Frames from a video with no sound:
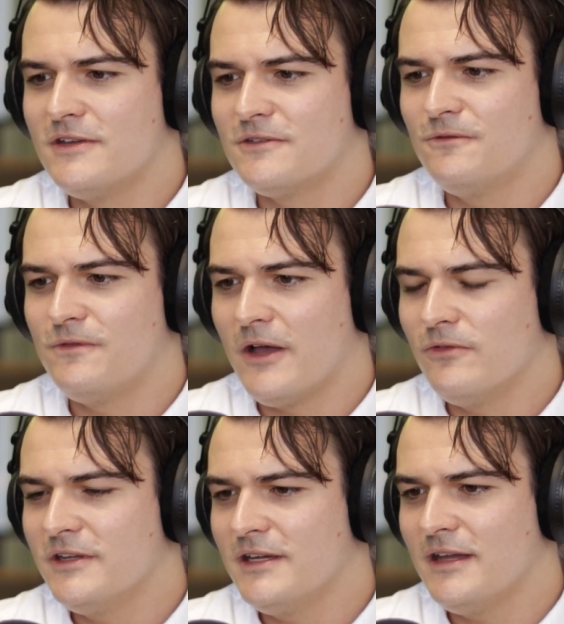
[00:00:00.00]
as a
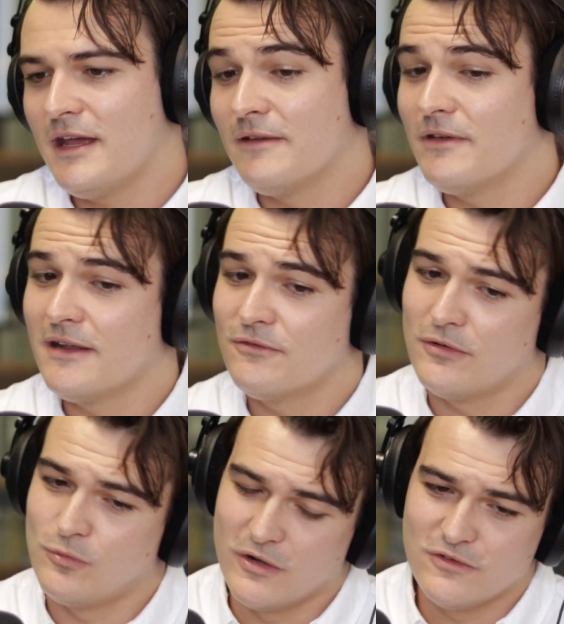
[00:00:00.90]
founder, and I've
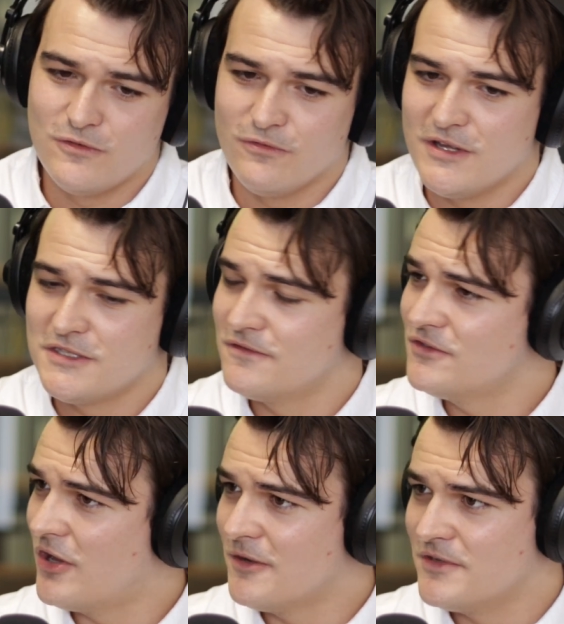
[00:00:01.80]
got one or two friends who've
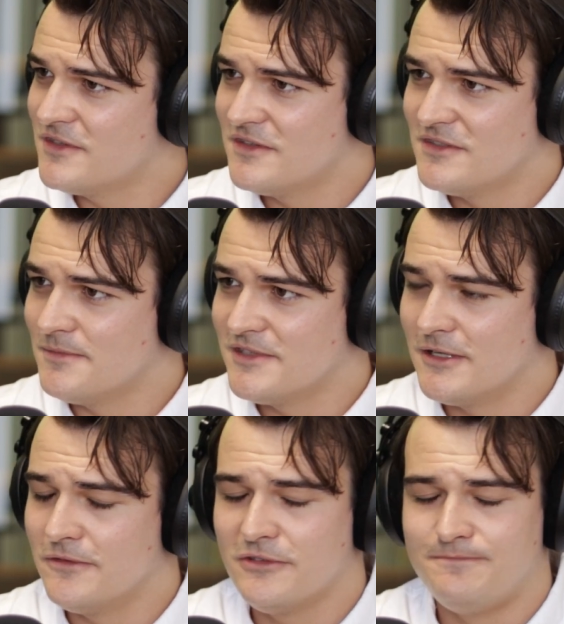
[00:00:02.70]
started businesses
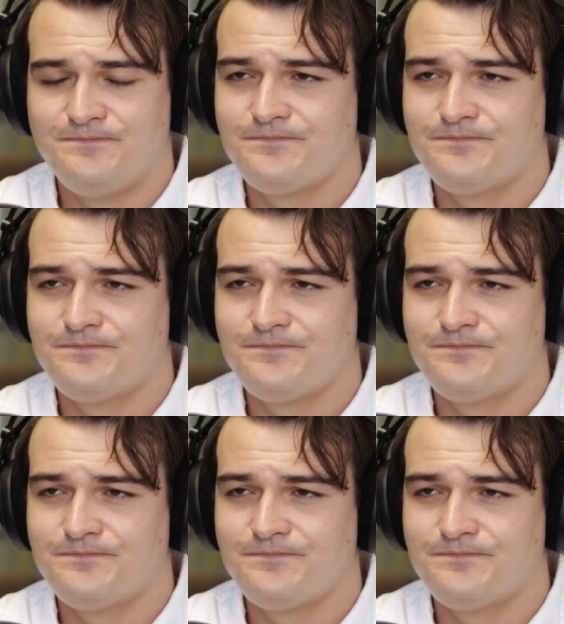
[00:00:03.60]
themselves,